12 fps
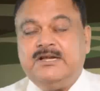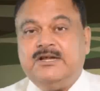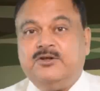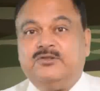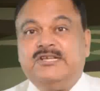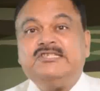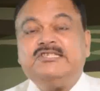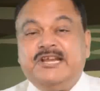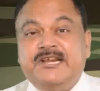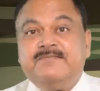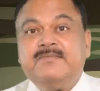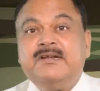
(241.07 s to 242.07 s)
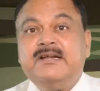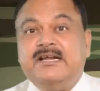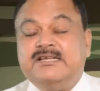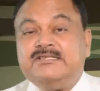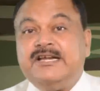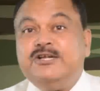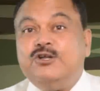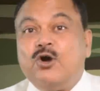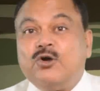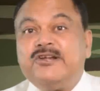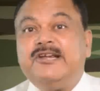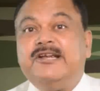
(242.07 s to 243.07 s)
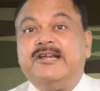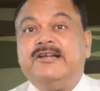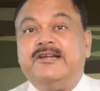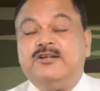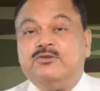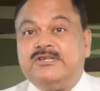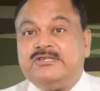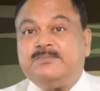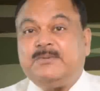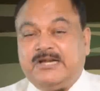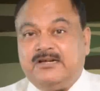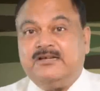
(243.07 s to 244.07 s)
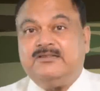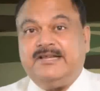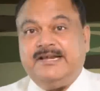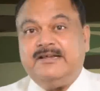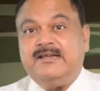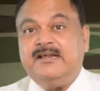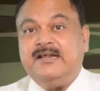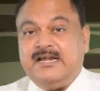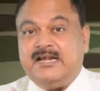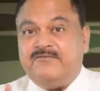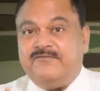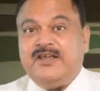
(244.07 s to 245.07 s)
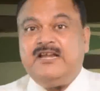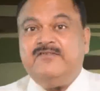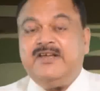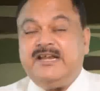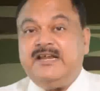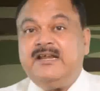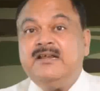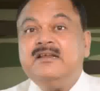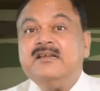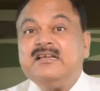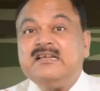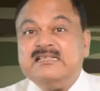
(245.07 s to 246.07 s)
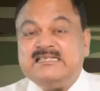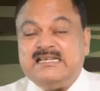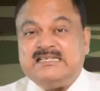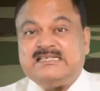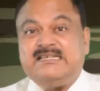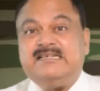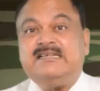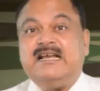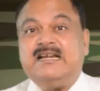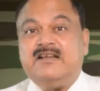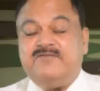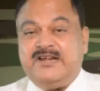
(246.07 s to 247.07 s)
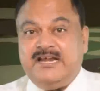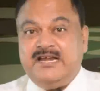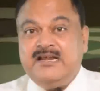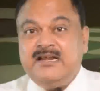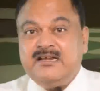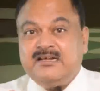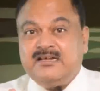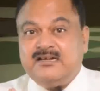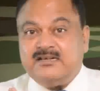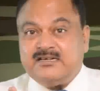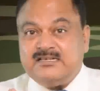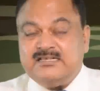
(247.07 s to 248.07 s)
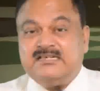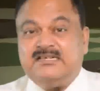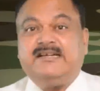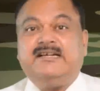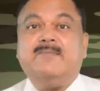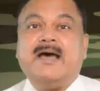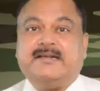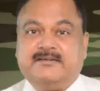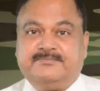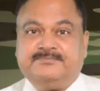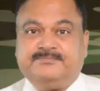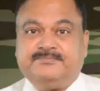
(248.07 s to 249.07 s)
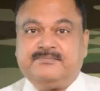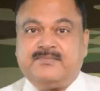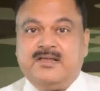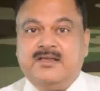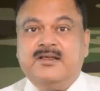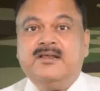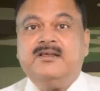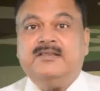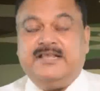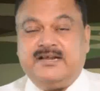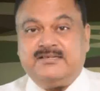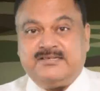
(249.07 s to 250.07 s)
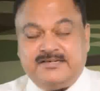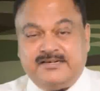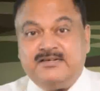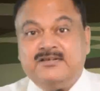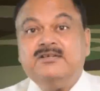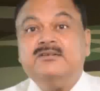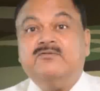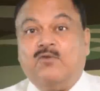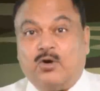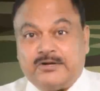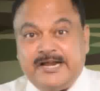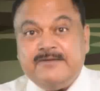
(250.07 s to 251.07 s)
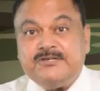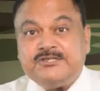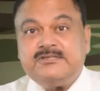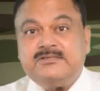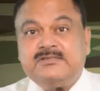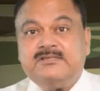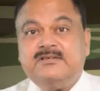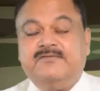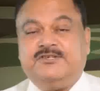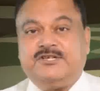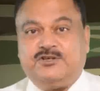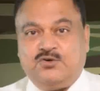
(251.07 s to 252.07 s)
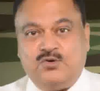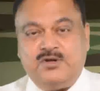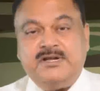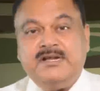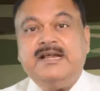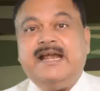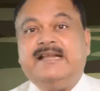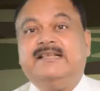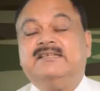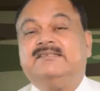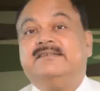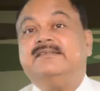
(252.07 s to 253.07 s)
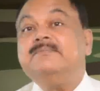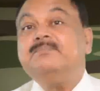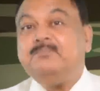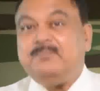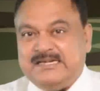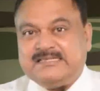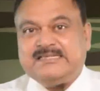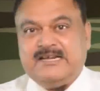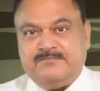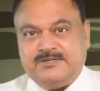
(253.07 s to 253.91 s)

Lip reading: Now this team is indoctrinated into this particular thing in a very, very consistent and a very concerted manner. There are certain wartime missions which are told, and there are certain peacetime